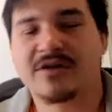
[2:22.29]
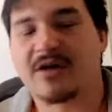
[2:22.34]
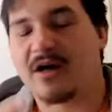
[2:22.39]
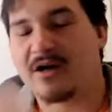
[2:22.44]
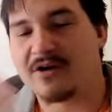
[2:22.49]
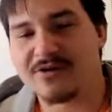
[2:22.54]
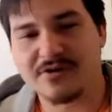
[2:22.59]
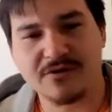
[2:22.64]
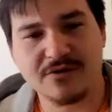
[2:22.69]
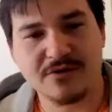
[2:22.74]

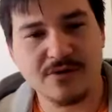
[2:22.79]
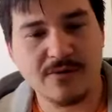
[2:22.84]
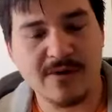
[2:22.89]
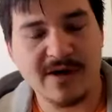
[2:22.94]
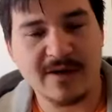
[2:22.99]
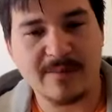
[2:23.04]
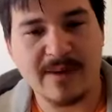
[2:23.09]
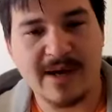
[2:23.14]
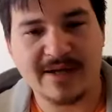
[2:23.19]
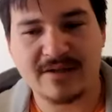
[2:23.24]
also do
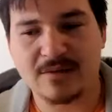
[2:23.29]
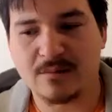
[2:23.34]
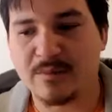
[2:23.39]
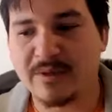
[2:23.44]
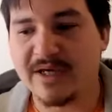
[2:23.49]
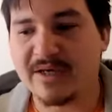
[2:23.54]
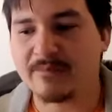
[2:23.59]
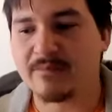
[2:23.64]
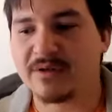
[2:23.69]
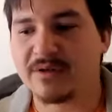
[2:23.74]
wake back to
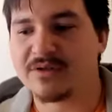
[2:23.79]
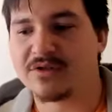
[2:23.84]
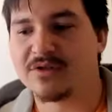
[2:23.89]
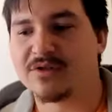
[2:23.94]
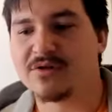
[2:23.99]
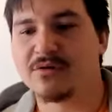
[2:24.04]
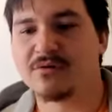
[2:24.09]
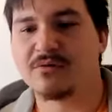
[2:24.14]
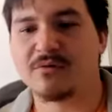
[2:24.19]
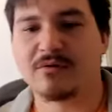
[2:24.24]
bed, but to
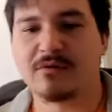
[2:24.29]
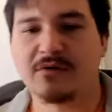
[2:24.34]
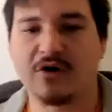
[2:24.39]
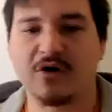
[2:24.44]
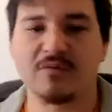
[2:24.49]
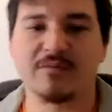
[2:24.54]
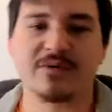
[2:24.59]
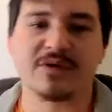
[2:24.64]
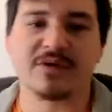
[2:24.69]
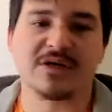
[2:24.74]
do
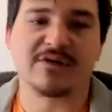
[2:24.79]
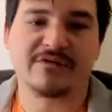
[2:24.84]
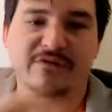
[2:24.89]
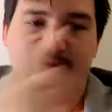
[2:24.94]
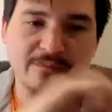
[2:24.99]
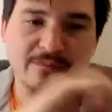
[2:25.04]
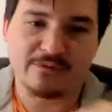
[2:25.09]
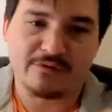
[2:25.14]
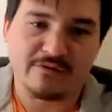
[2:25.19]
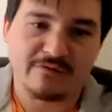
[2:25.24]
OBE
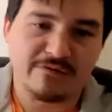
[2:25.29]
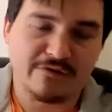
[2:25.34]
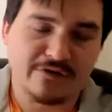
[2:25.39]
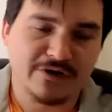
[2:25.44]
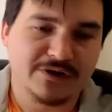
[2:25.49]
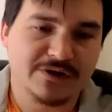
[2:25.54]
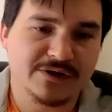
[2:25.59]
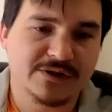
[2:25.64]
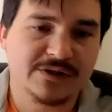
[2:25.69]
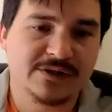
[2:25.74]
from the
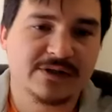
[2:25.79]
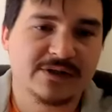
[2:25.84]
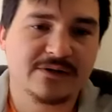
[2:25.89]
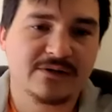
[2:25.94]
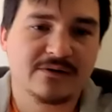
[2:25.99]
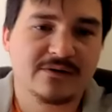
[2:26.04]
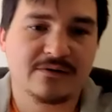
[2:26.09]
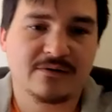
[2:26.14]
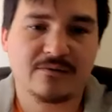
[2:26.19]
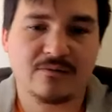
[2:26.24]
reverse
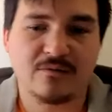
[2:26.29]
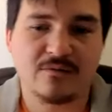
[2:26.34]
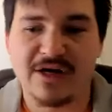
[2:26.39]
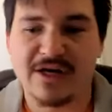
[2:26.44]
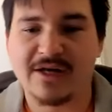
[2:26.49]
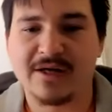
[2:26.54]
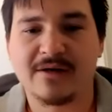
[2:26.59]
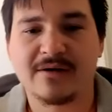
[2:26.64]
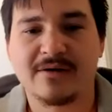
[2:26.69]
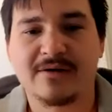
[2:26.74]

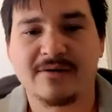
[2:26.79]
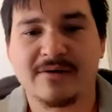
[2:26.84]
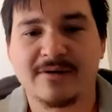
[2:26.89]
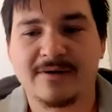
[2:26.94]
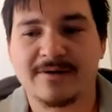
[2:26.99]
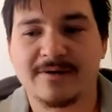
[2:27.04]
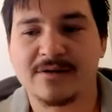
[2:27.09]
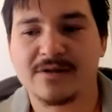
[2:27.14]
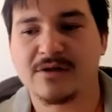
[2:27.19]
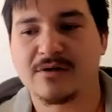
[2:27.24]
way.
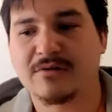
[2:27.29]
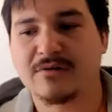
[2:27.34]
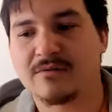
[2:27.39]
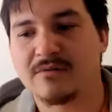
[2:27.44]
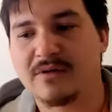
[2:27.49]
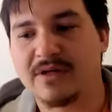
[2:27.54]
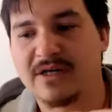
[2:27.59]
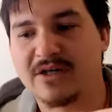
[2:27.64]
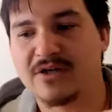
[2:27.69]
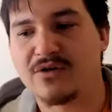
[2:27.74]
So
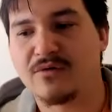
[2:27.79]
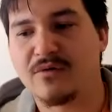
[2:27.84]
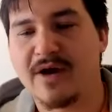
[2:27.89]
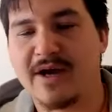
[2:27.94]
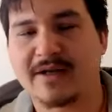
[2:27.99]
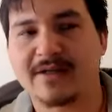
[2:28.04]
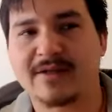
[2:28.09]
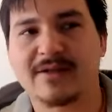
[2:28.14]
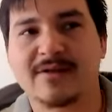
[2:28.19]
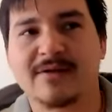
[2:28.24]

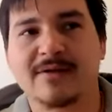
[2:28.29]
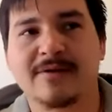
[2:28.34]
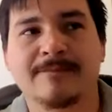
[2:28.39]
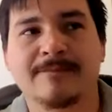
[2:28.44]
indirect.